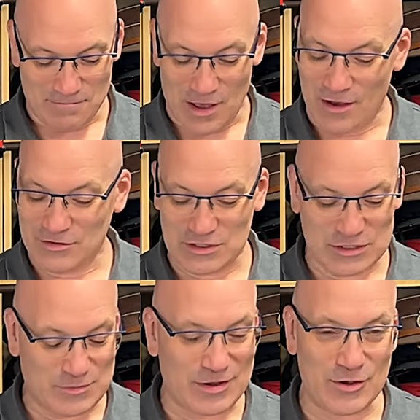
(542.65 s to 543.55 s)
Obviously,
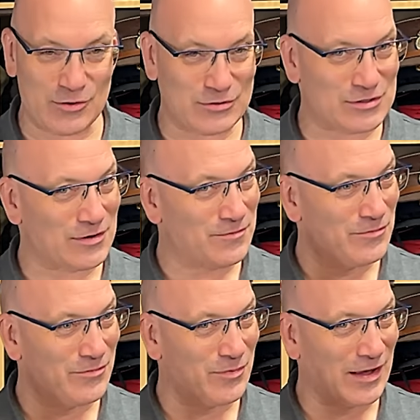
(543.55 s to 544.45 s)
it's been used,
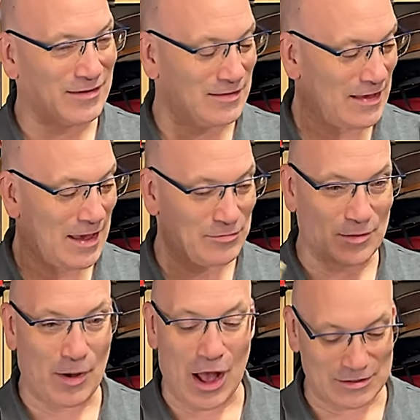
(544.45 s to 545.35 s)
but they kept the
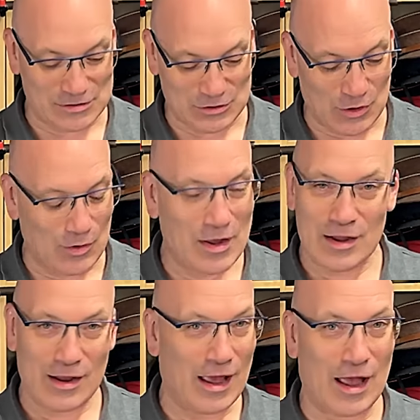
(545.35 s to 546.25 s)
box. So
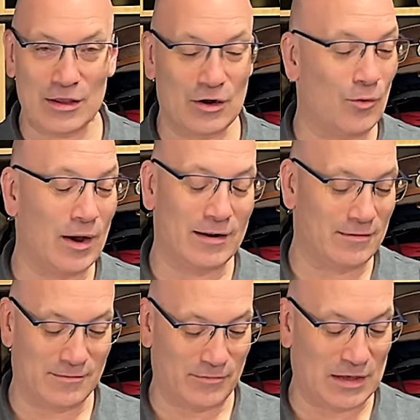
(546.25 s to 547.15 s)
you know
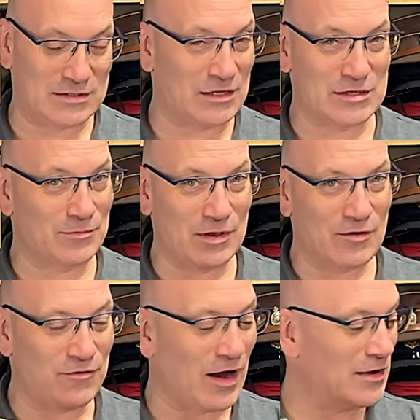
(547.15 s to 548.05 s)
what? It's not something you
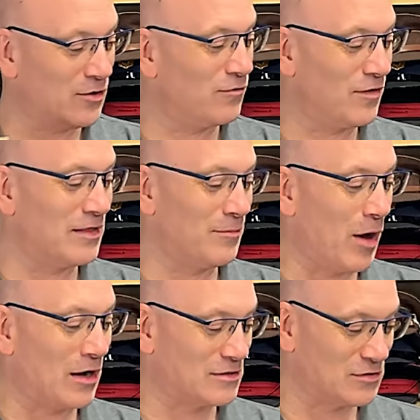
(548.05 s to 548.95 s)
find. You don't find the
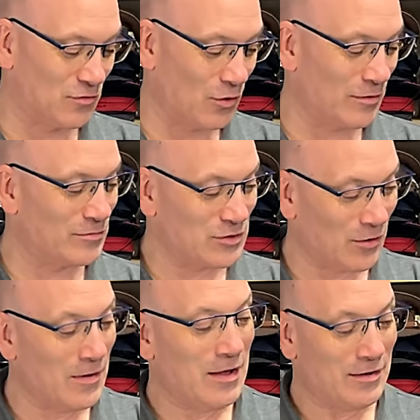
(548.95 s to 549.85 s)
boxes for them.
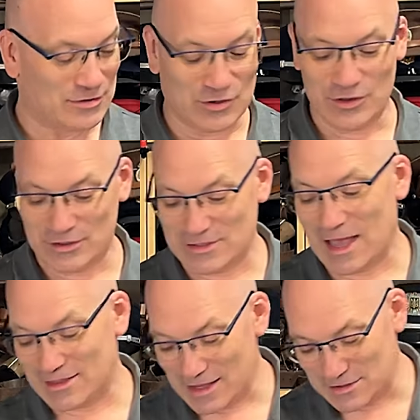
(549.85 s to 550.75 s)
So there's
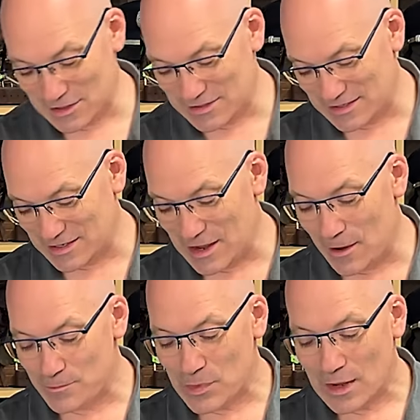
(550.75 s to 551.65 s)
that. That's listed now.